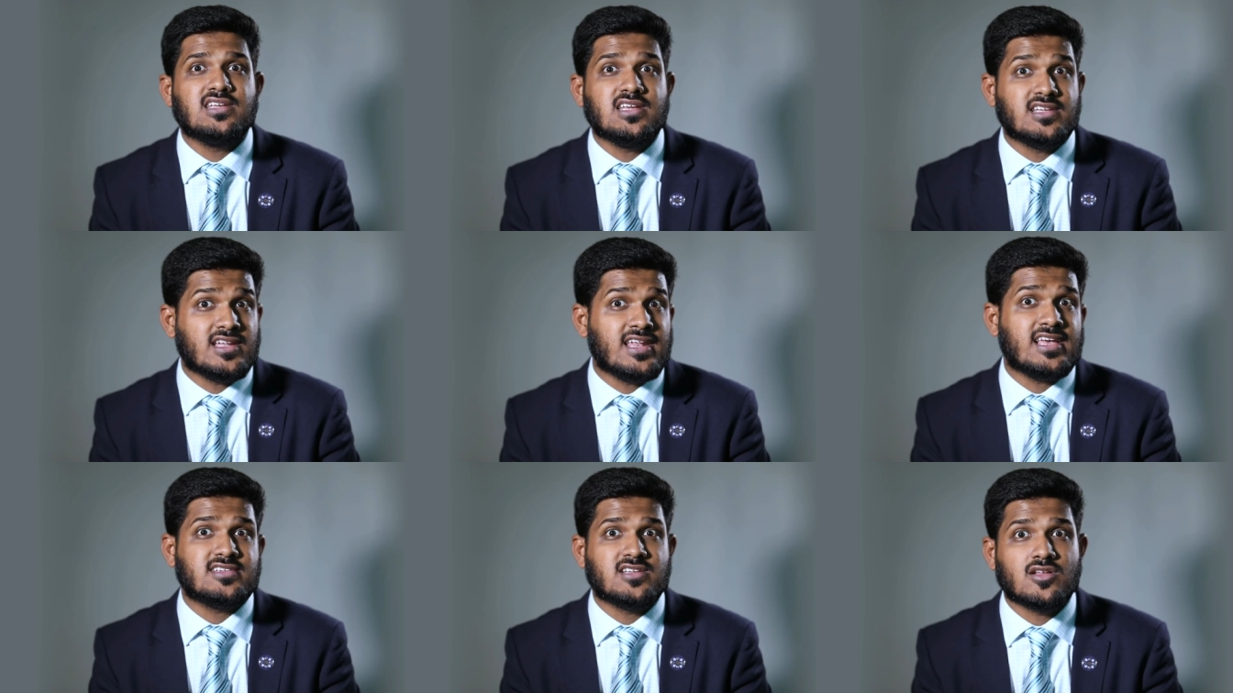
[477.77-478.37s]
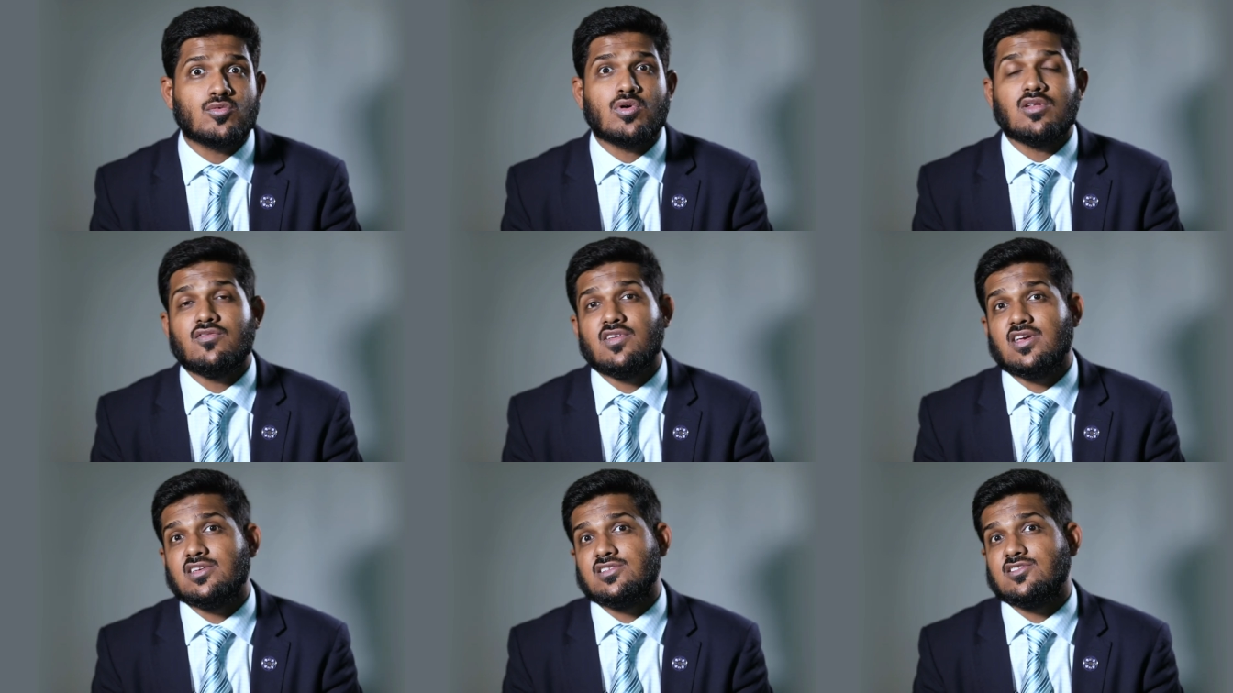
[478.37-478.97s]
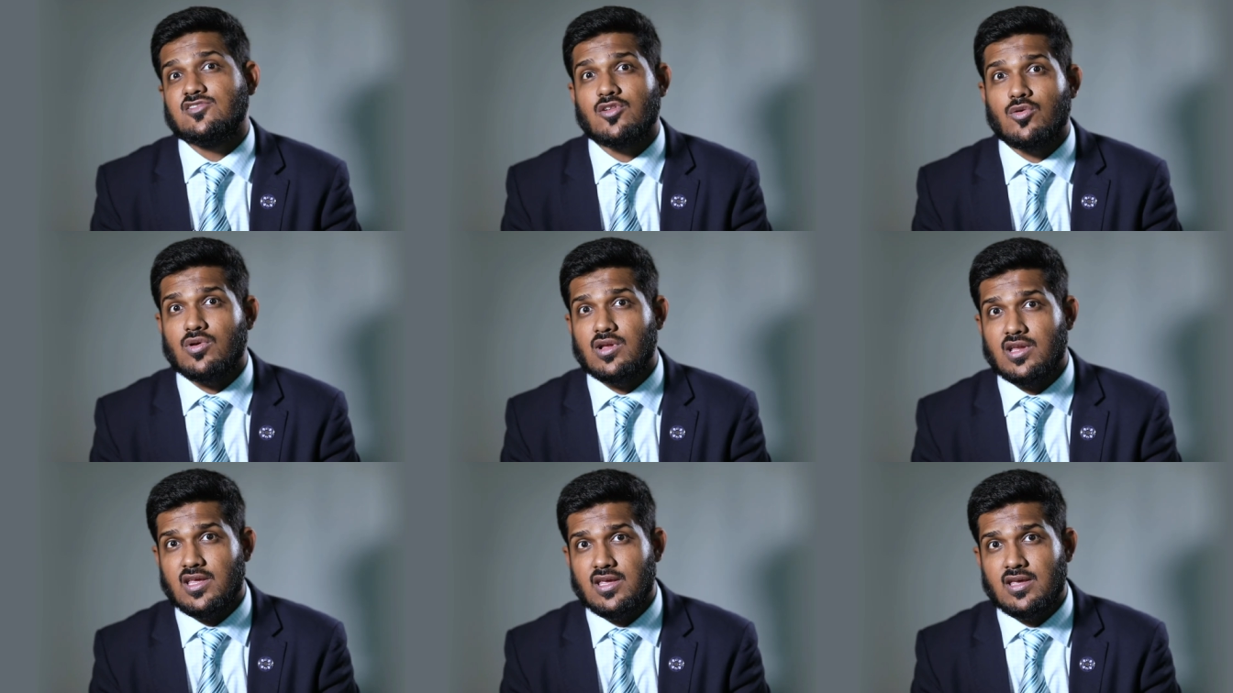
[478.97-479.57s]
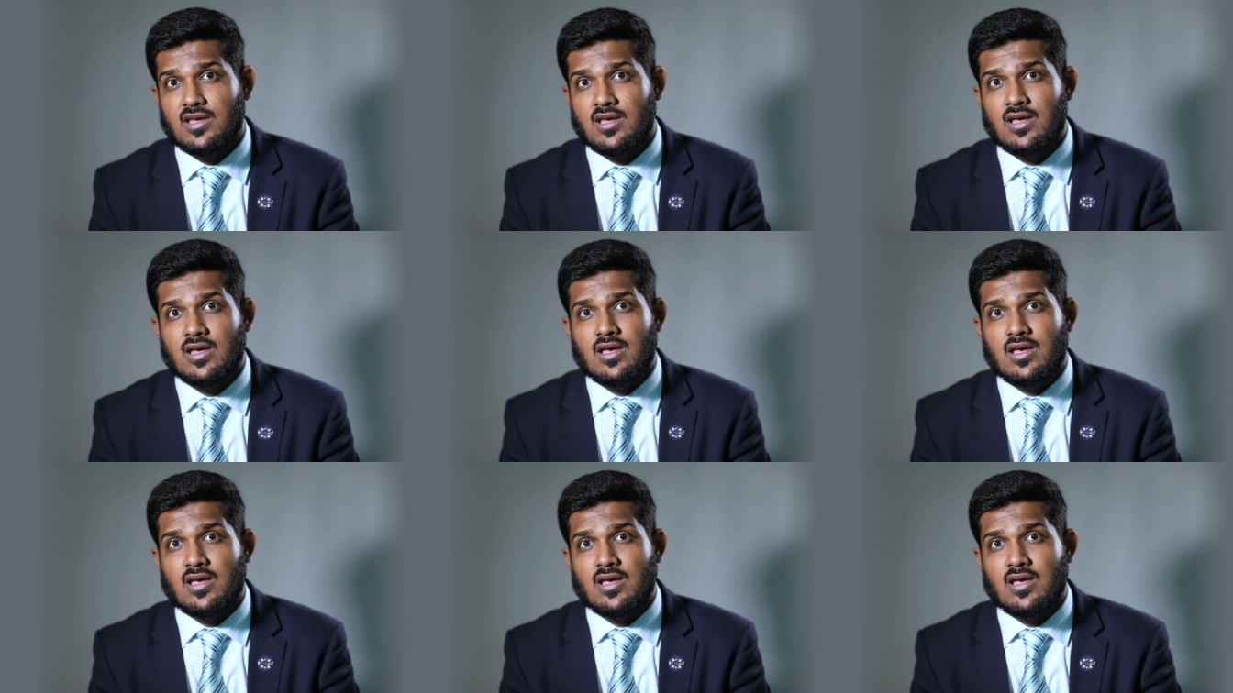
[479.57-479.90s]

international qualifications locally.